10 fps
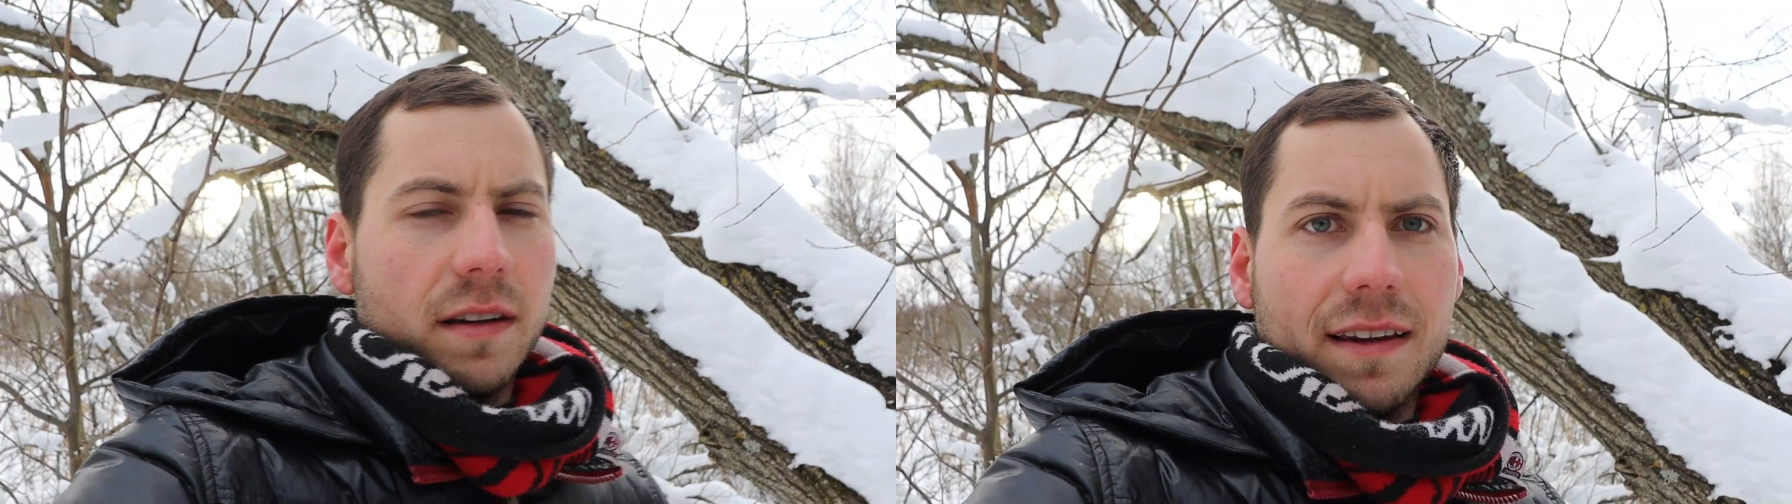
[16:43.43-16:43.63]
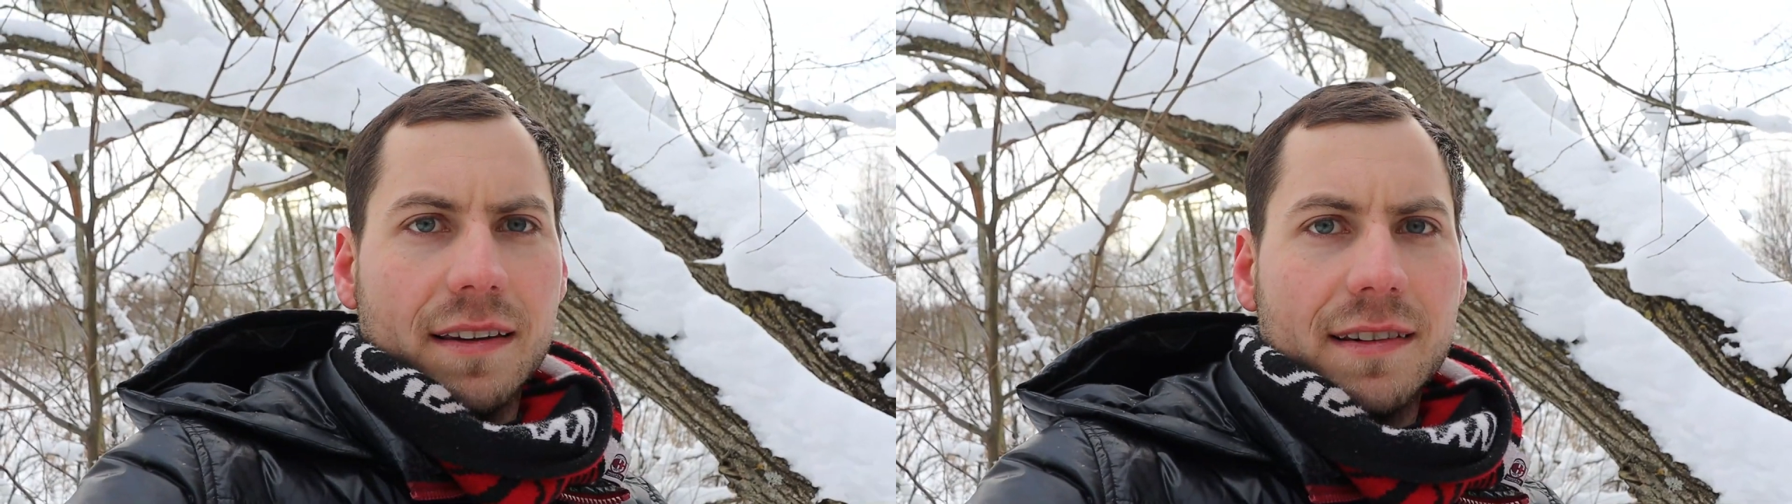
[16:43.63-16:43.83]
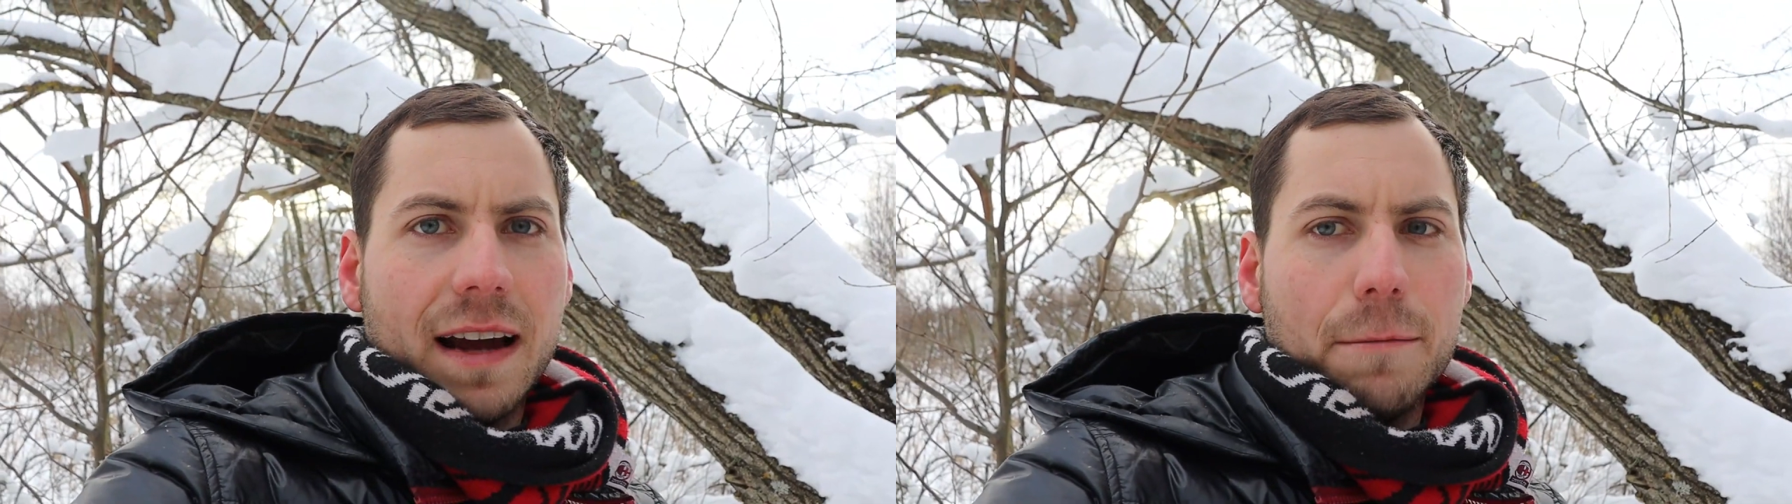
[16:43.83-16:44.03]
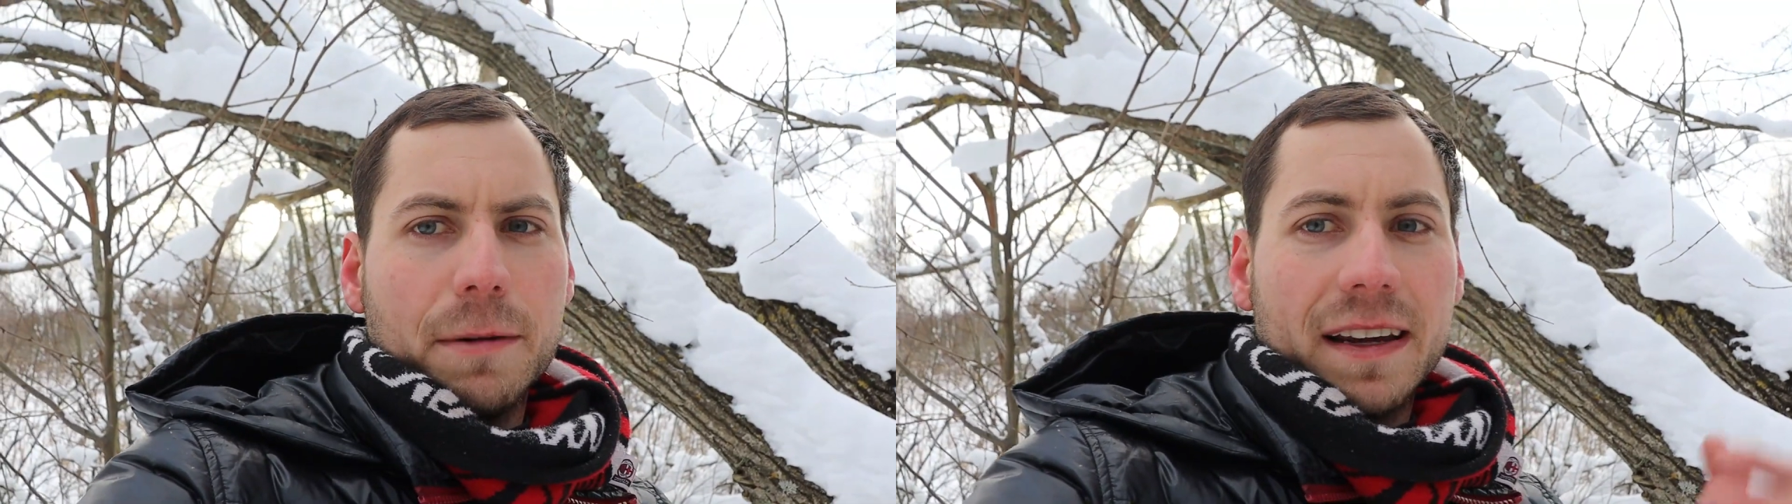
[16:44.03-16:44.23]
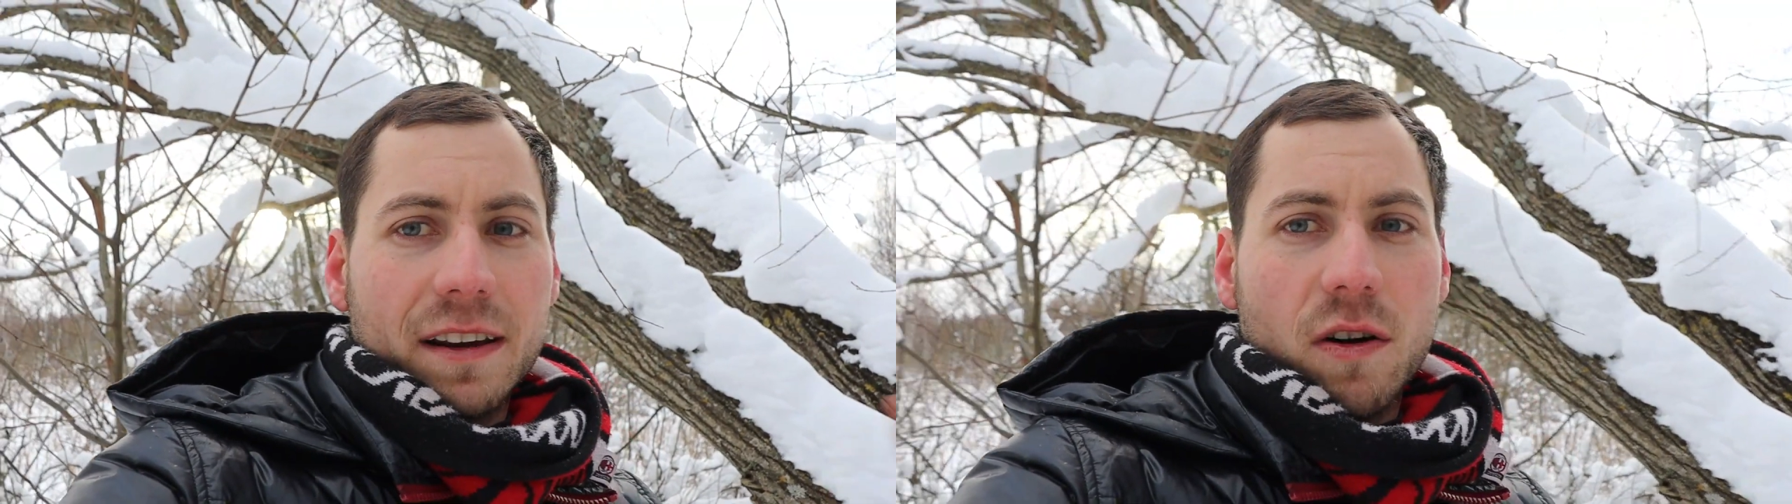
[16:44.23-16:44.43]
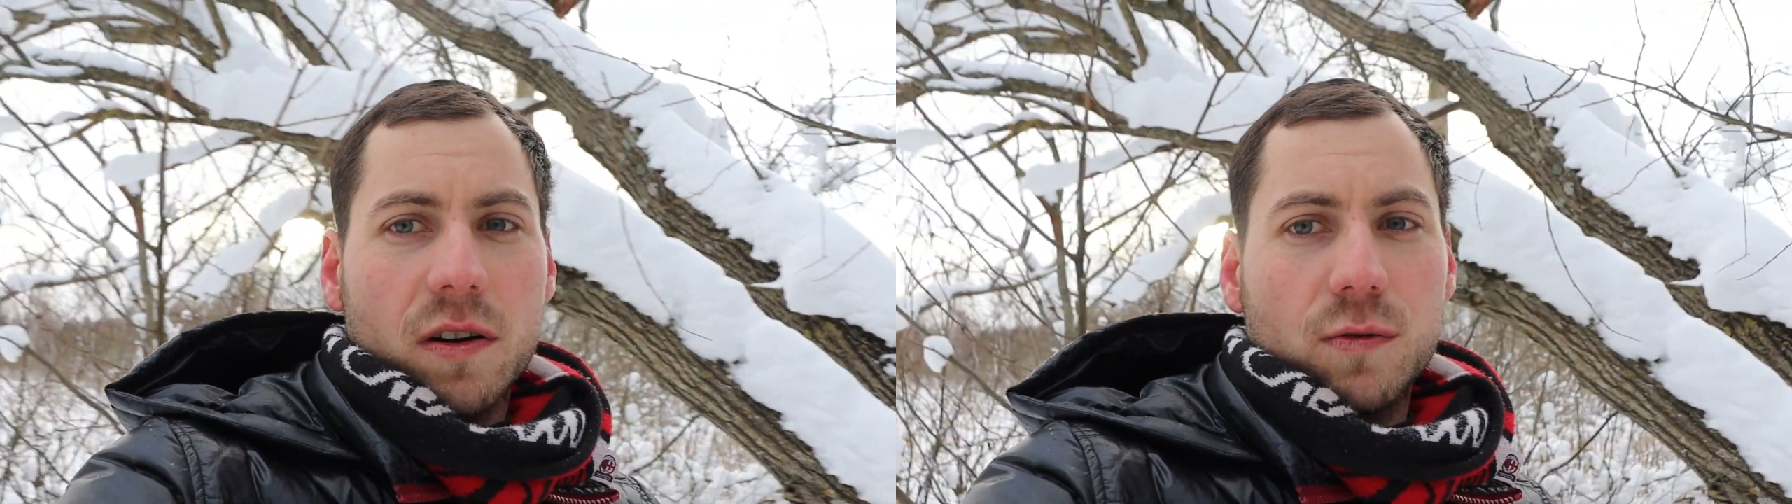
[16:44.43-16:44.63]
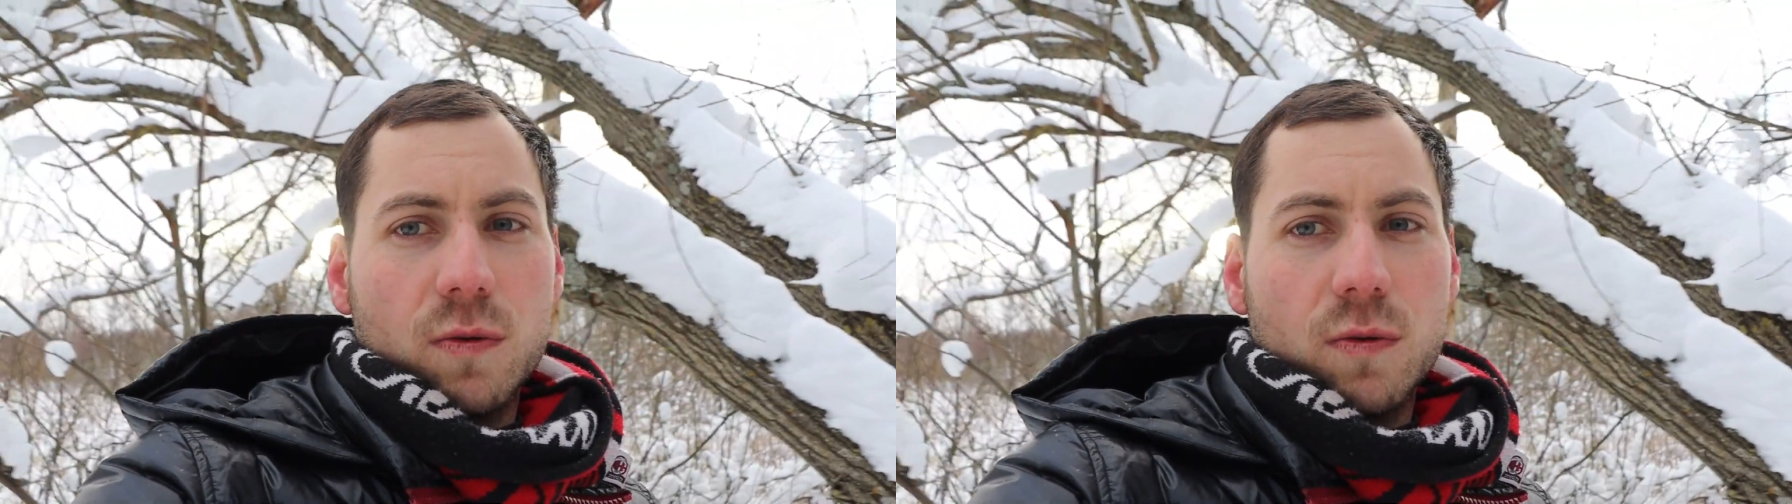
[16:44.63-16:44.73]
it's not being a cause